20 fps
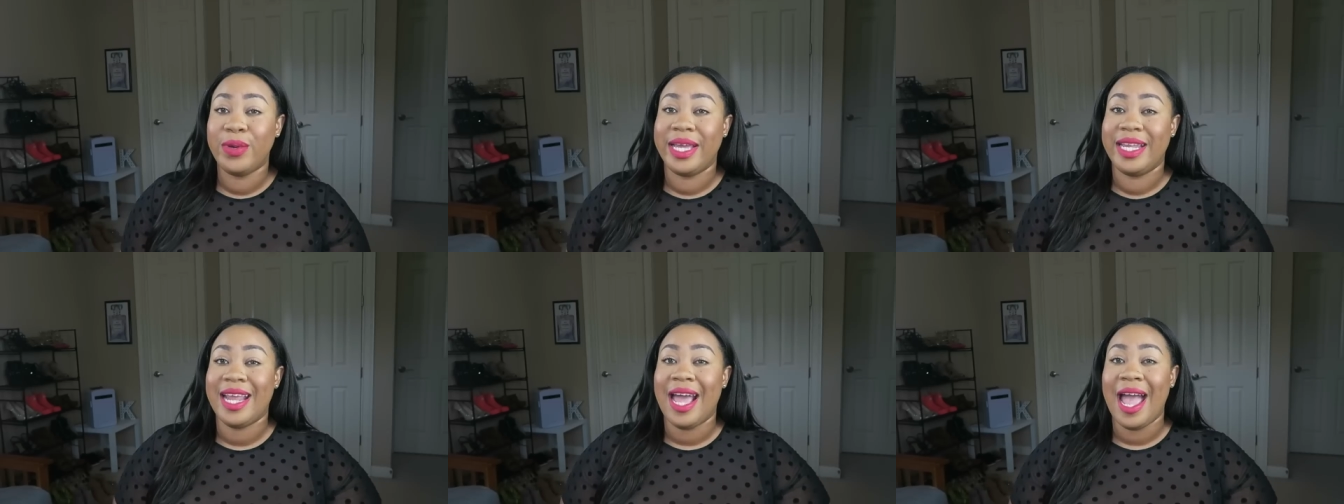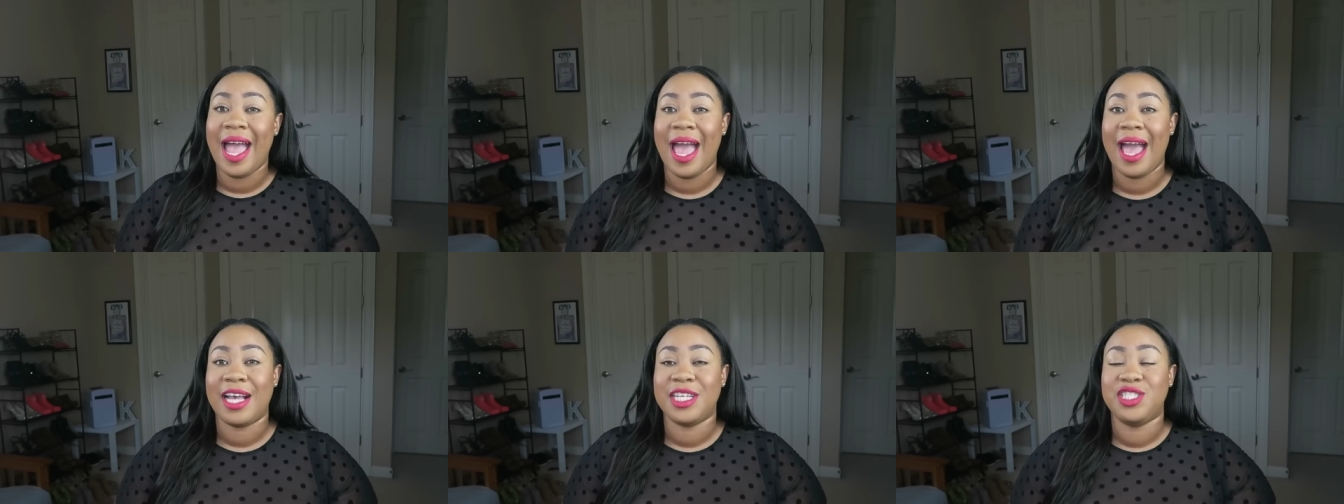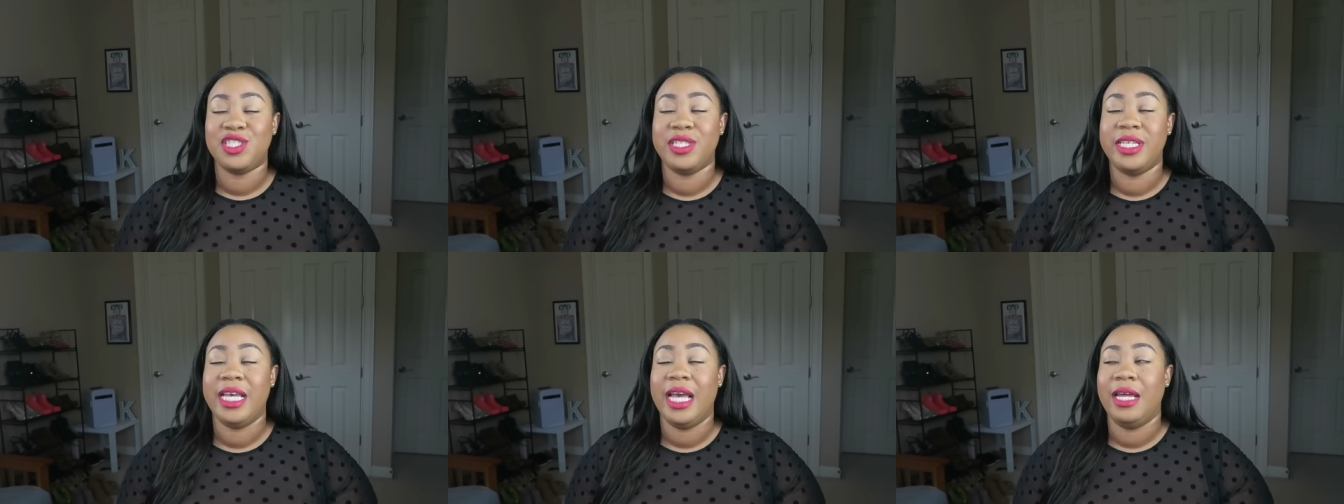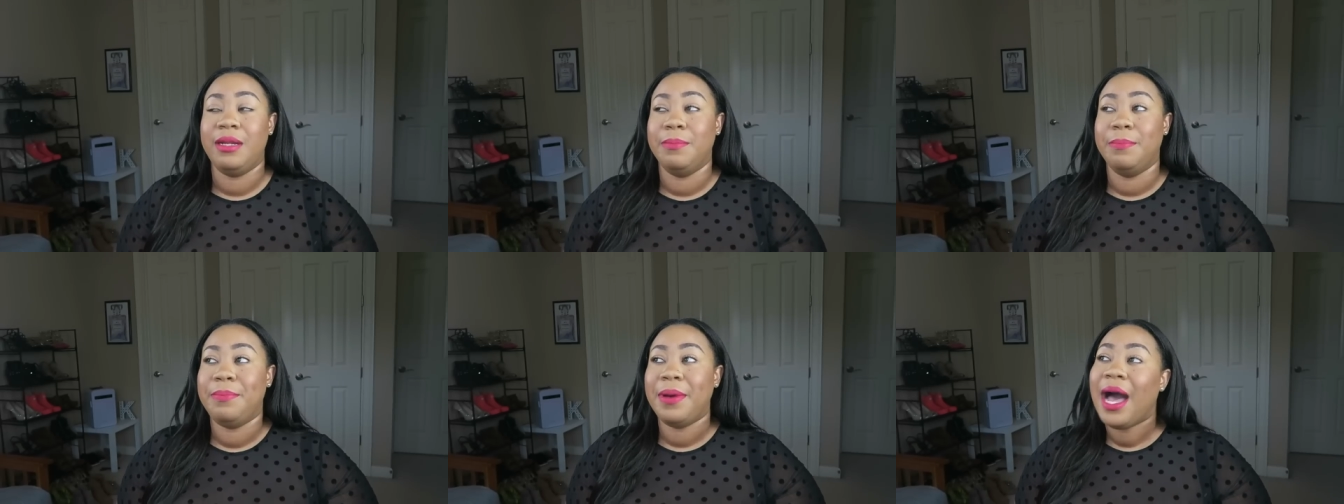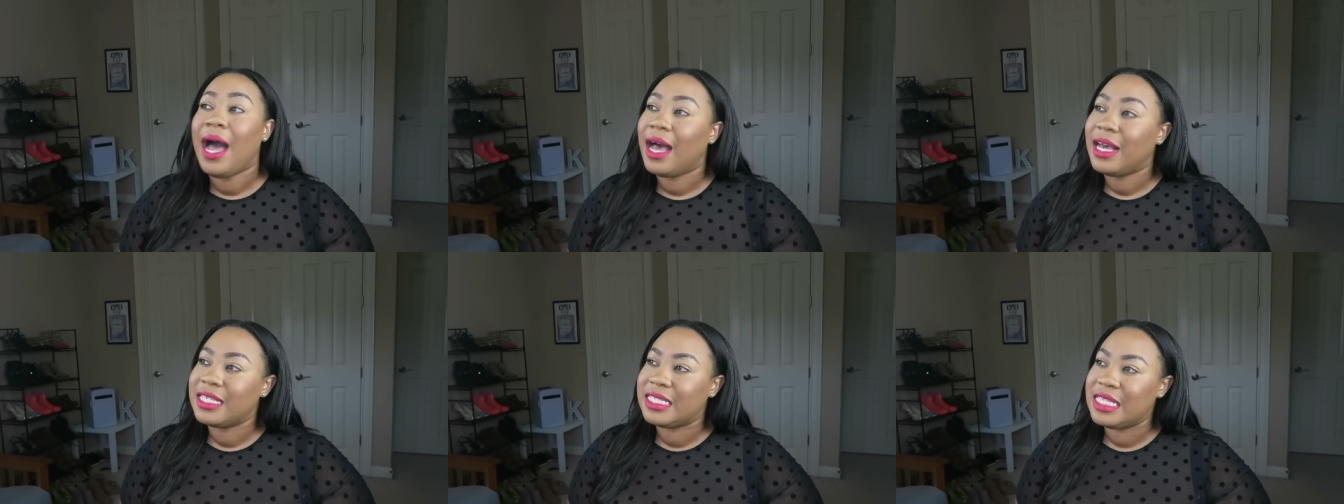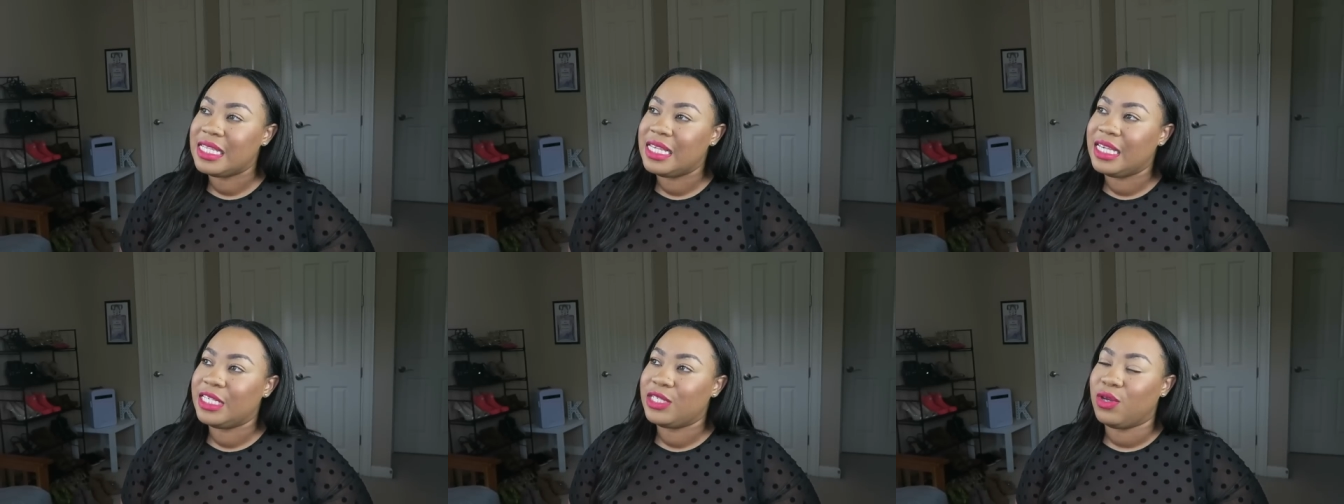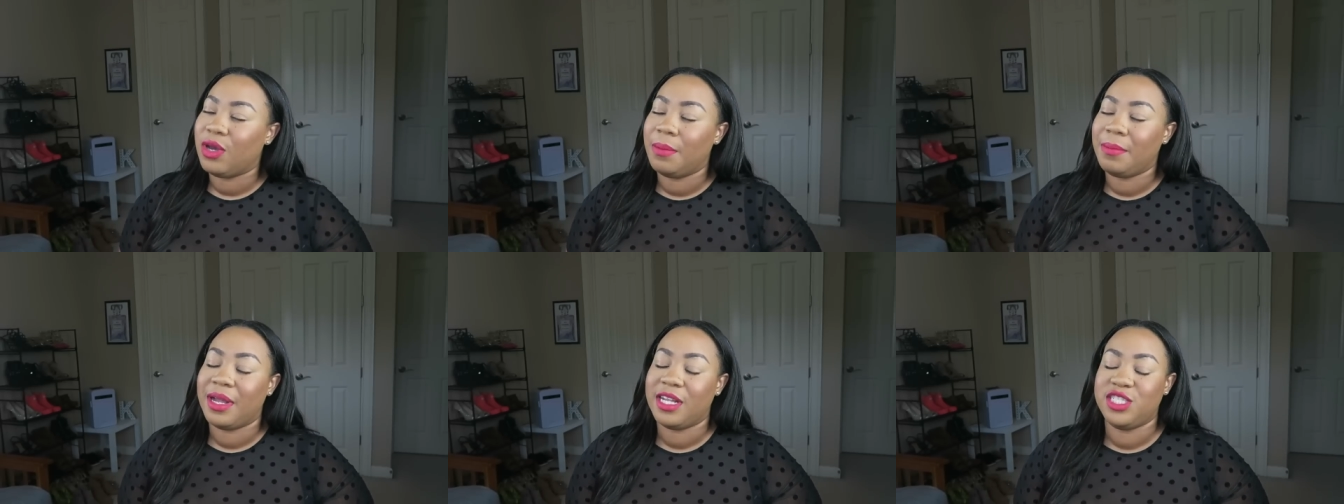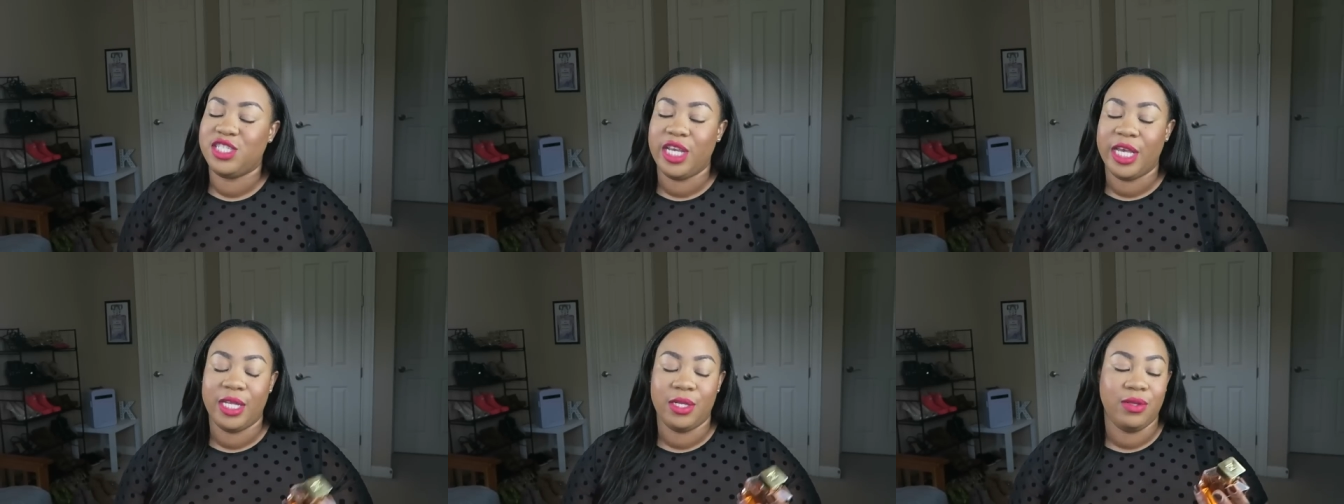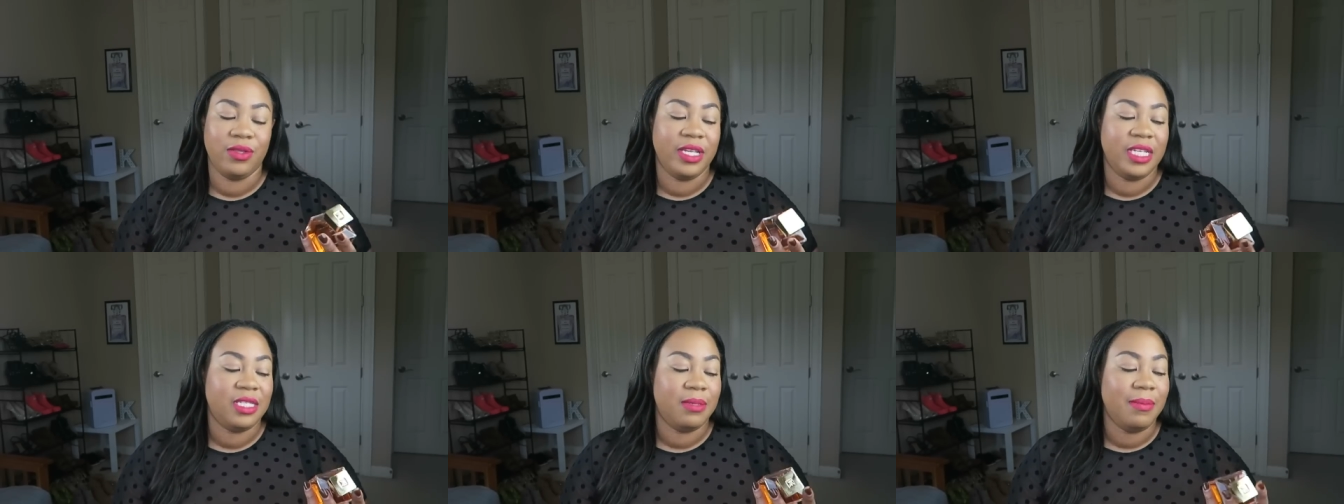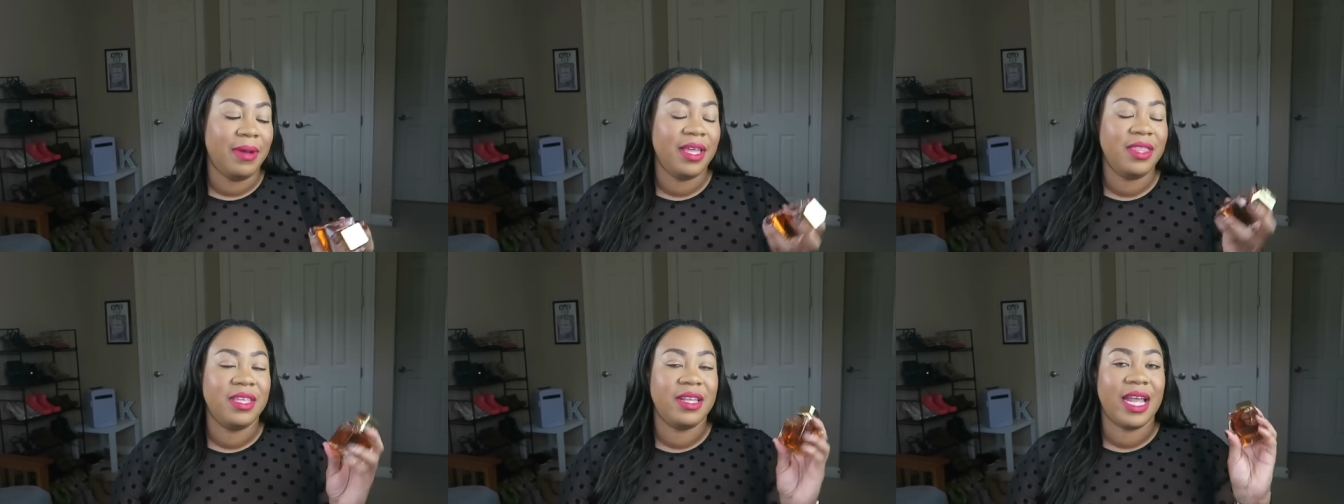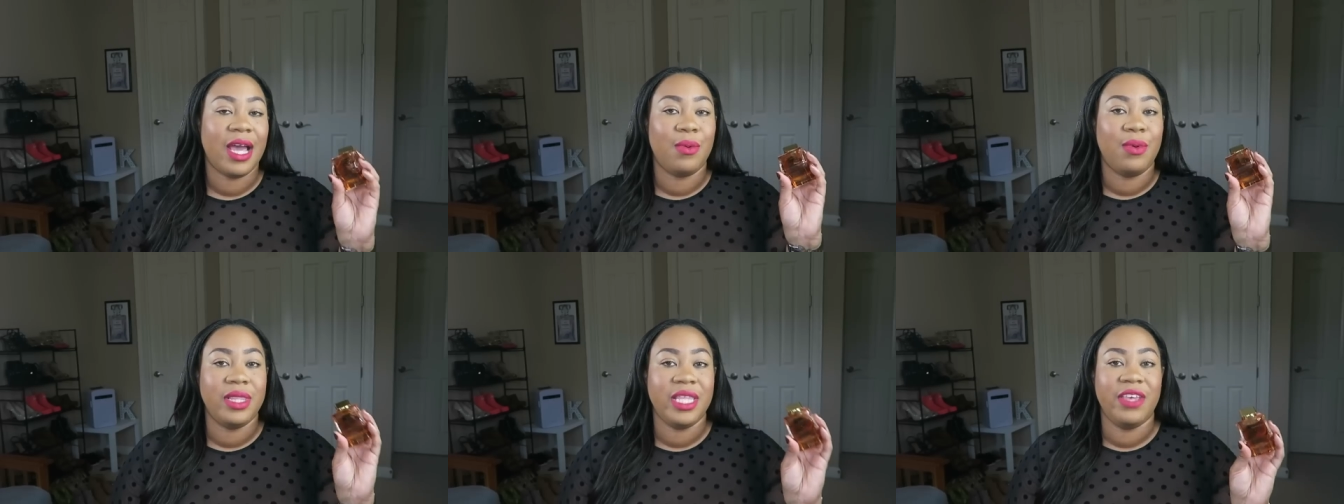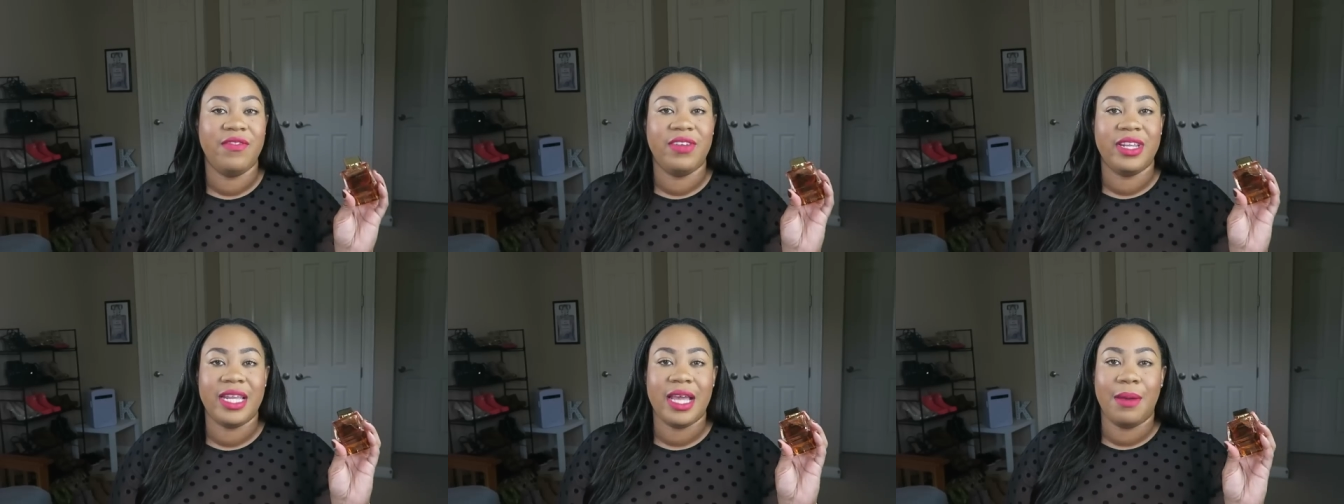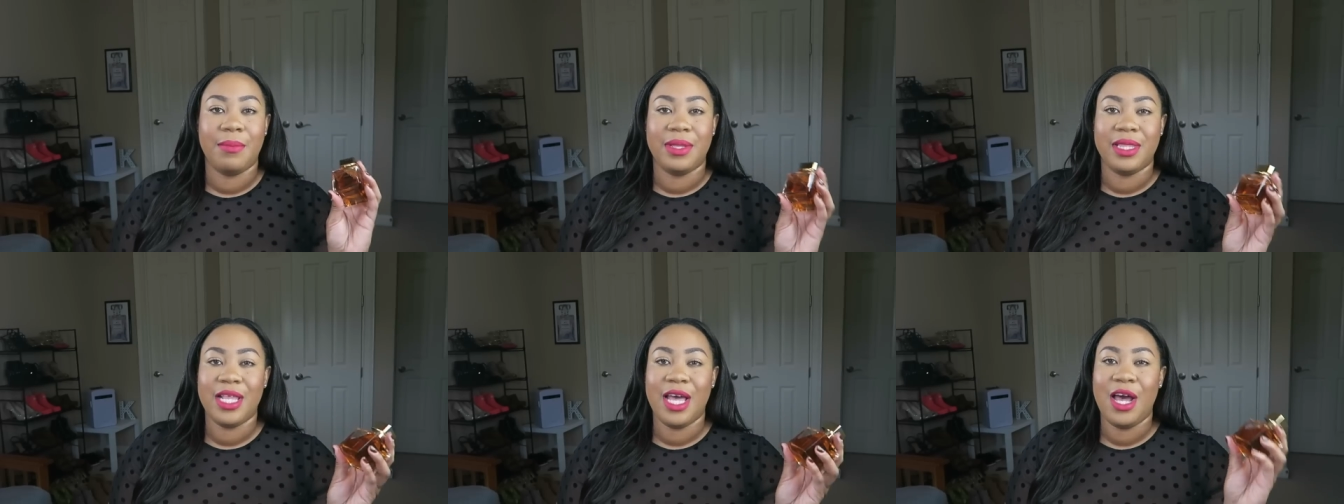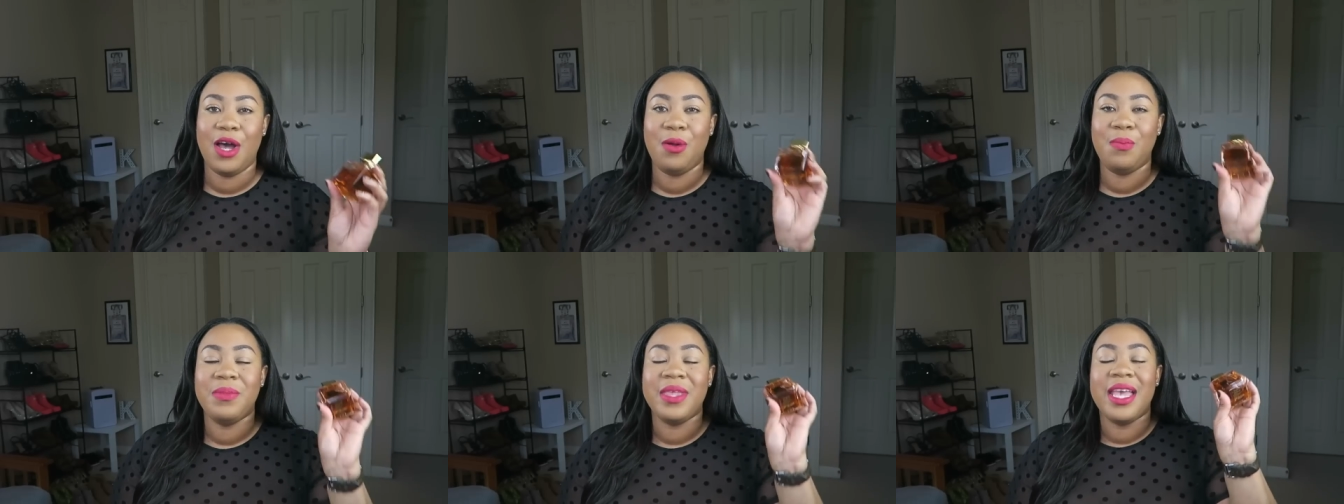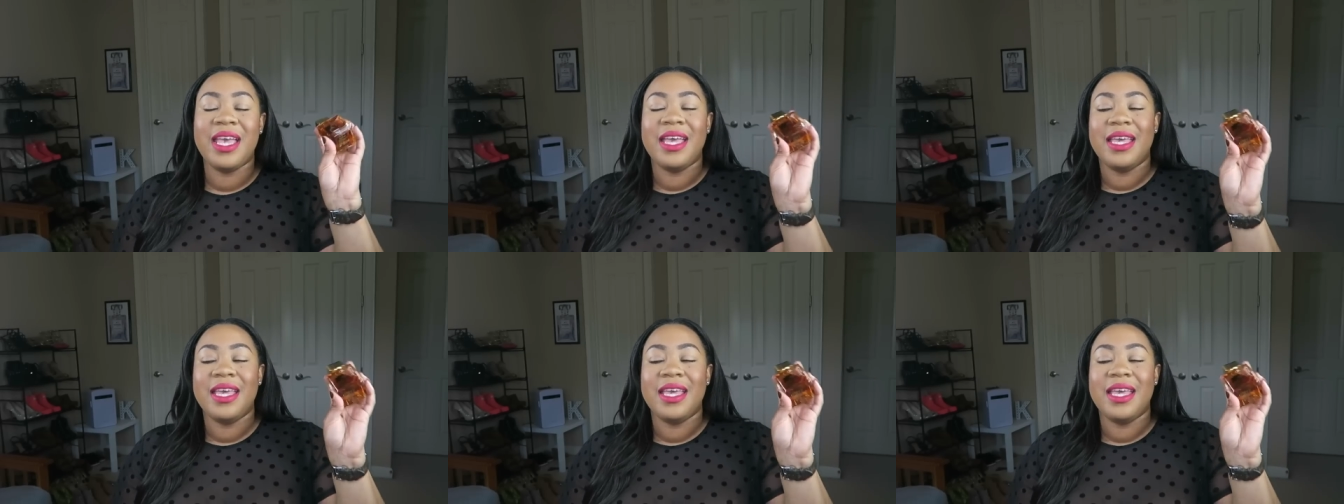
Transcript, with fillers: and I actually unboxed this on my channel this month, and I will leave it down below.